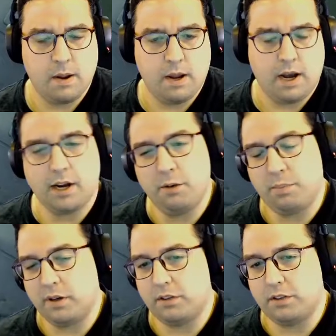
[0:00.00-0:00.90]
I could put
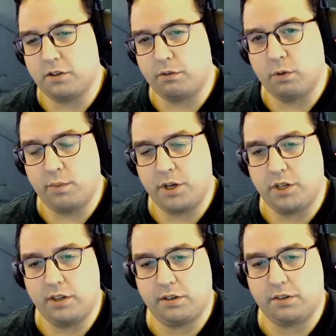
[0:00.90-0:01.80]
out the Assault Formation
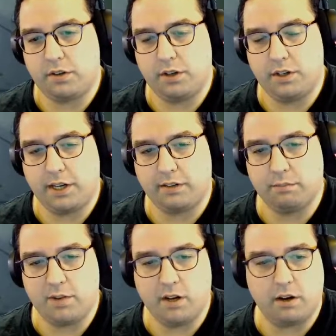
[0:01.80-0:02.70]
this turn and take some...
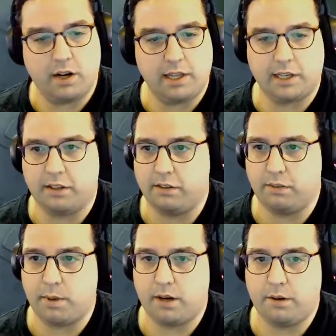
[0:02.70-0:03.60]
No, I like this
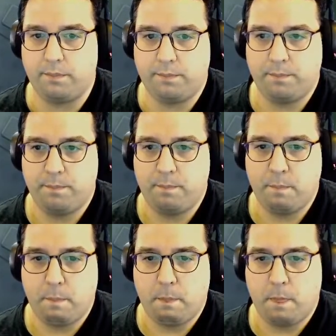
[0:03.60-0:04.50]
better.
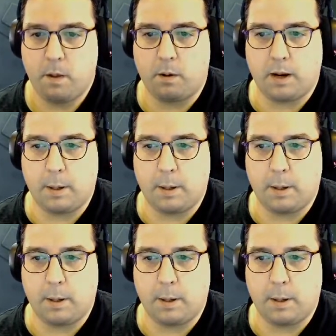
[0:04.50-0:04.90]
Okay.